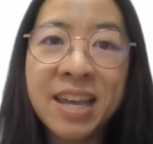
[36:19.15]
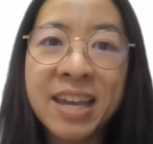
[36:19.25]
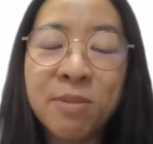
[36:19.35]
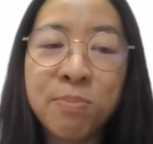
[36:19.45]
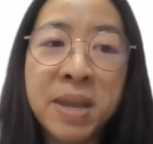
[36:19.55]

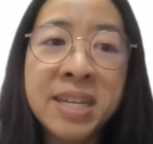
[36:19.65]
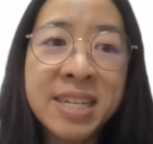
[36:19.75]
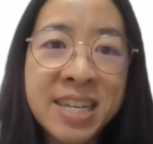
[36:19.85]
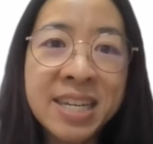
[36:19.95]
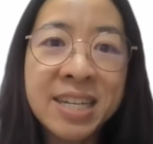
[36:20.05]
and may
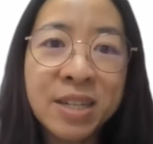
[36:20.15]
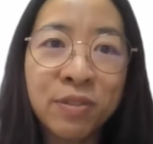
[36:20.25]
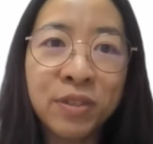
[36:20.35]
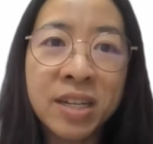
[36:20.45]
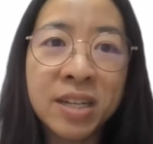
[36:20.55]
need the
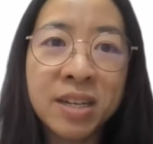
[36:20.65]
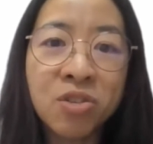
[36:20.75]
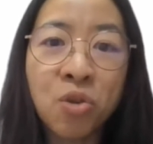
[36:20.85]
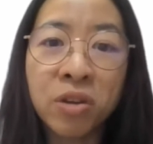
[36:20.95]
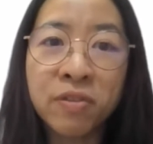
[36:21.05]
different
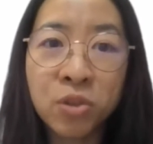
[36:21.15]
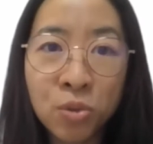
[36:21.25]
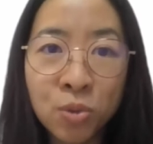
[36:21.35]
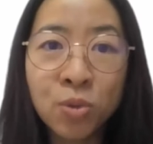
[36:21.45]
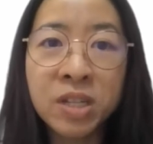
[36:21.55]
sort of
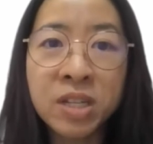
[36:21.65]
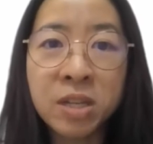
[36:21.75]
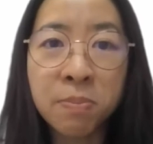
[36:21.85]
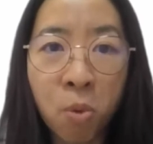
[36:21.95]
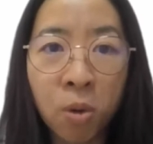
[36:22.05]
tools and
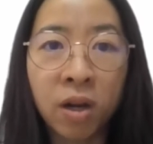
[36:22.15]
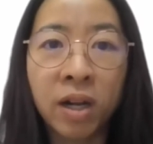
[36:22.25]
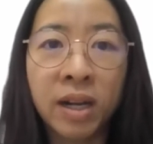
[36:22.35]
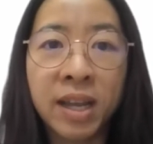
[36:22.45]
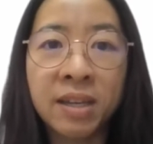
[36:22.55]

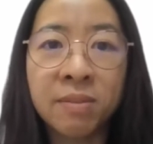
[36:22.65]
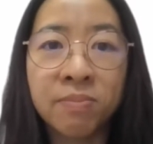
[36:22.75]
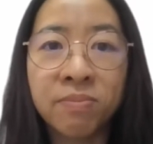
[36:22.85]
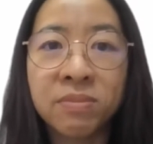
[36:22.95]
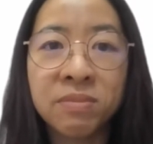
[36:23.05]
support and